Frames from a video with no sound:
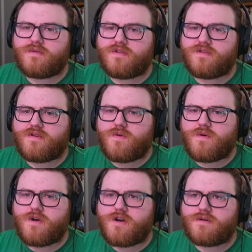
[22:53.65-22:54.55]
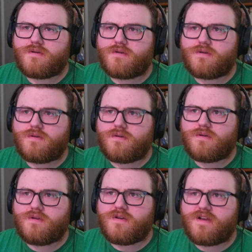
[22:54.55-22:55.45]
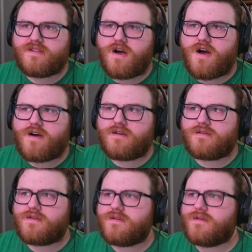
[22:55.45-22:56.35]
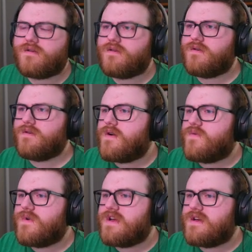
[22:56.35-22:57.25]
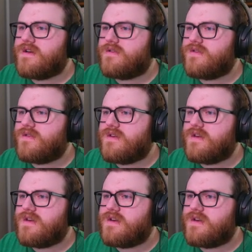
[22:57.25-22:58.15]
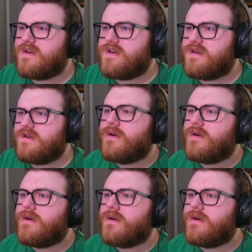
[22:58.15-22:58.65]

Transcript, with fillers: So the horn is honked when the...